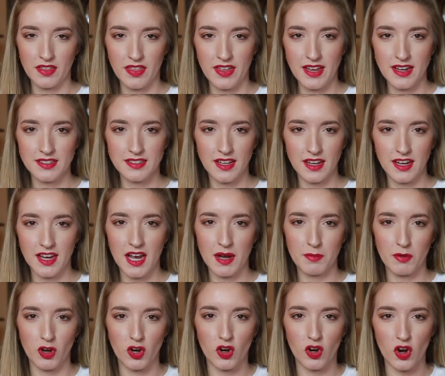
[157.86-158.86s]
Things that
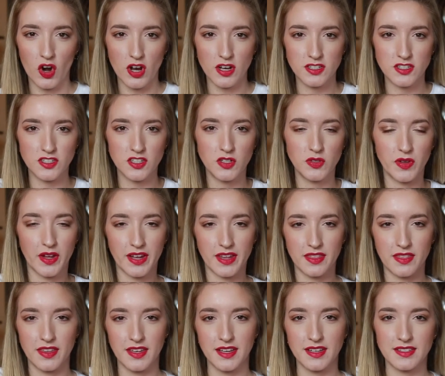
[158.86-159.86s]
come across you
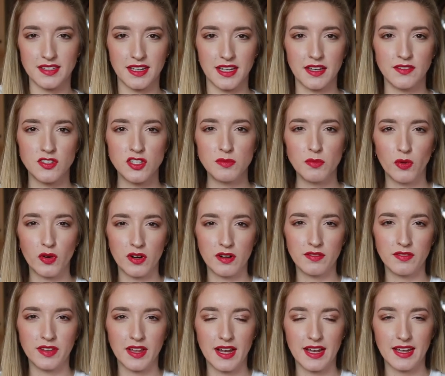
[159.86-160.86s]
like this, it gives you more
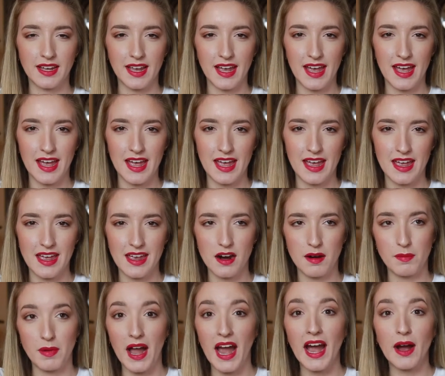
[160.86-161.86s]
of like
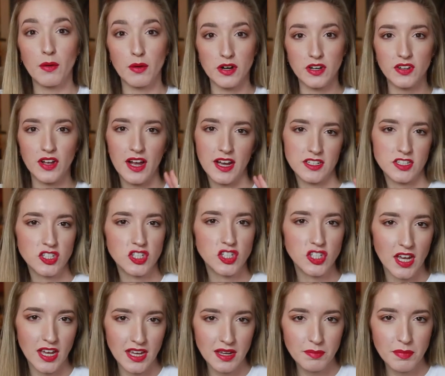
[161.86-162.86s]
an hourglass
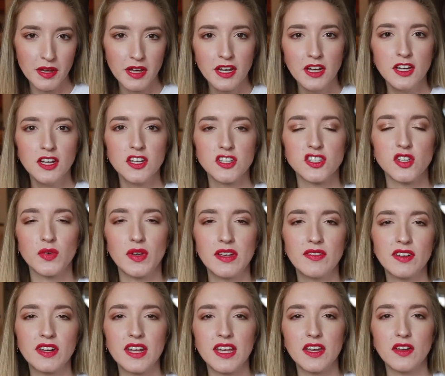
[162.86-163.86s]
shape. So
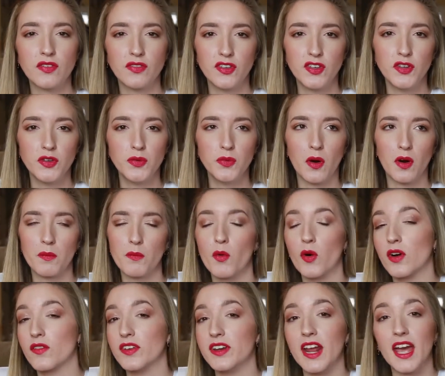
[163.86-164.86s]
even if you are
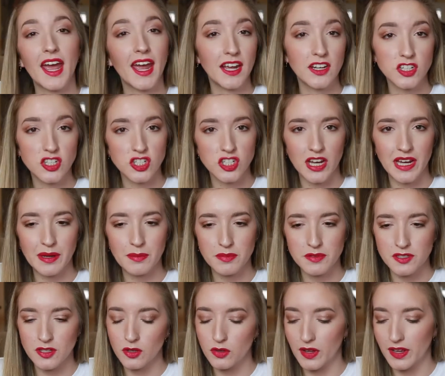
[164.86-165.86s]
more of an H shape,
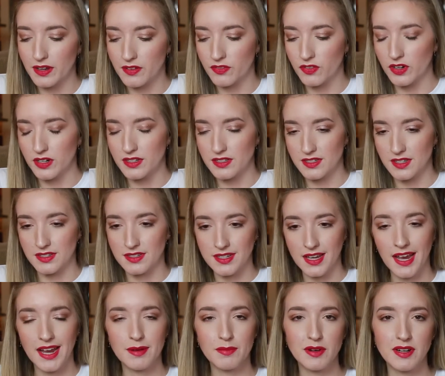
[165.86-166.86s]
so like for instance,
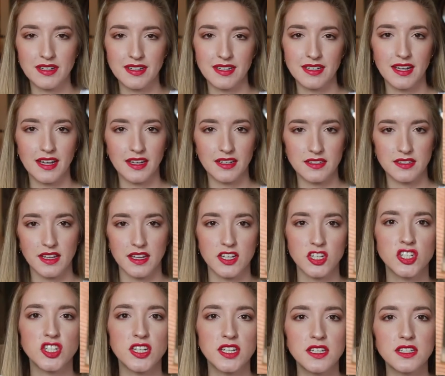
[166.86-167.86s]
Cameron Diaz, like
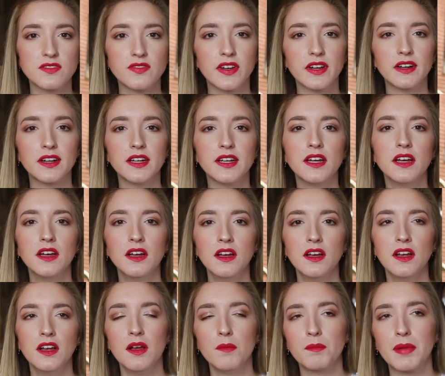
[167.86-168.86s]
she is very,
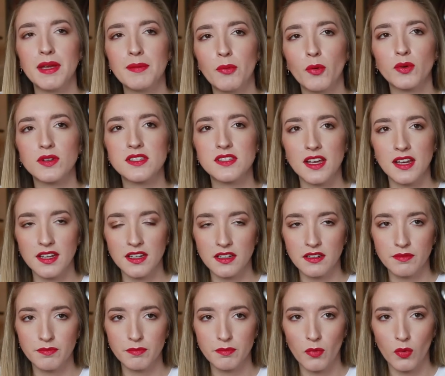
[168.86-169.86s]
people would
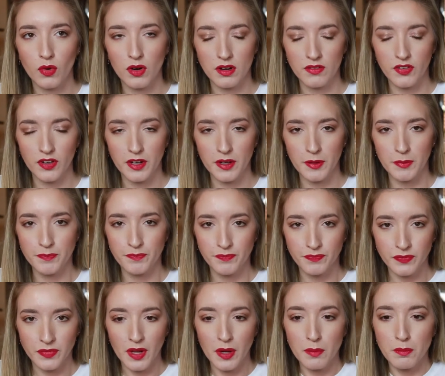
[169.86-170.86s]
say more of a
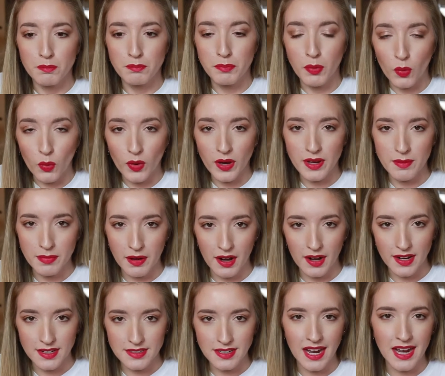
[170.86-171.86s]
boy
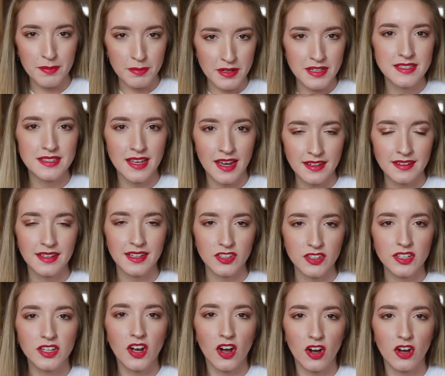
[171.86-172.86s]
body type, is
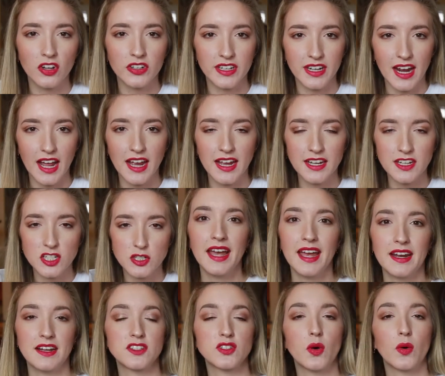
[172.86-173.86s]
technically called an H.
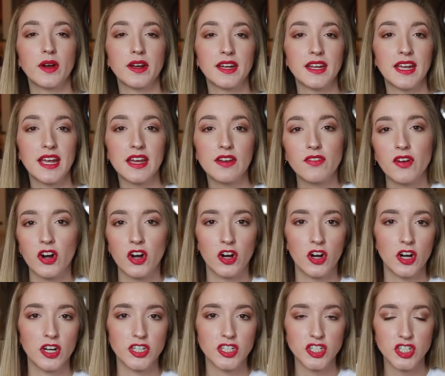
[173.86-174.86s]
It is going to give
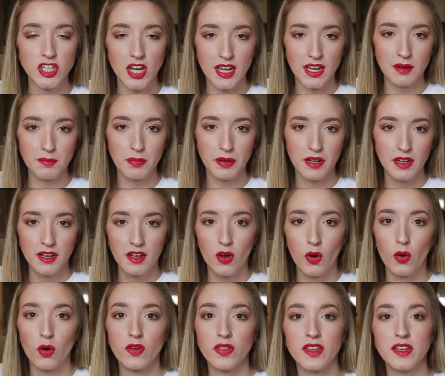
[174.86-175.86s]
her a shape
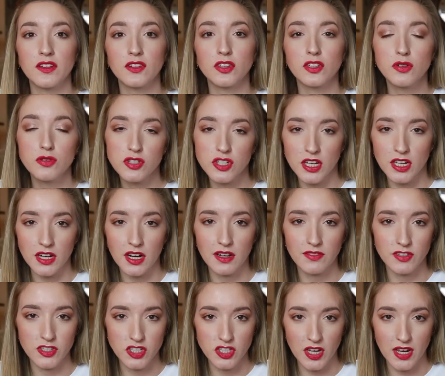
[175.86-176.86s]
or the illusion
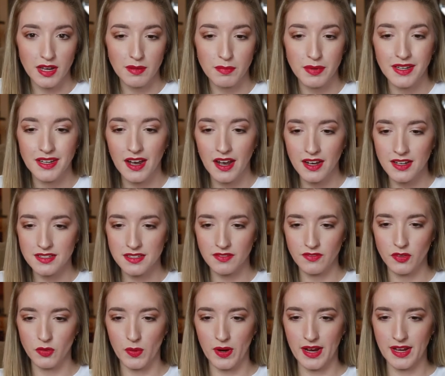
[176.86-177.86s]
of a shape because
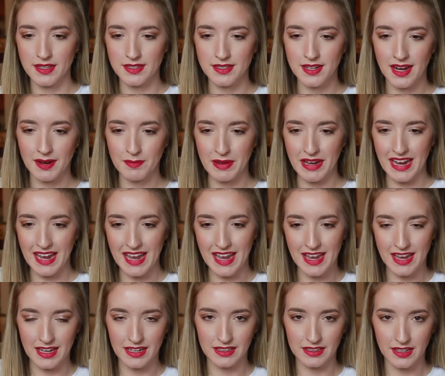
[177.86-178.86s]
of the way it's coming
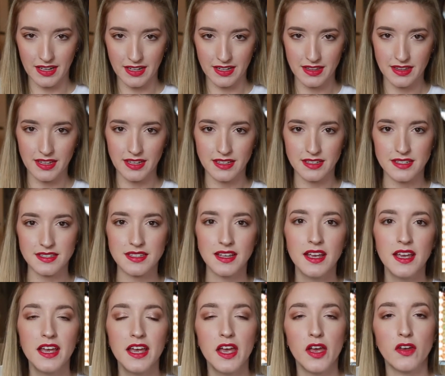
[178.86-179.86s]
in like this.
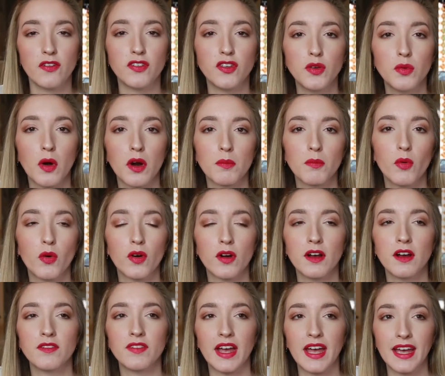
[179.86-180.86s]
If you are
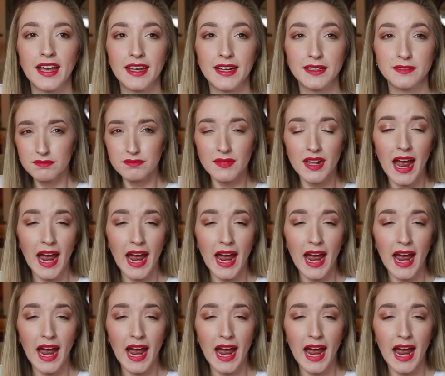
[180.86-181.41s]
more of a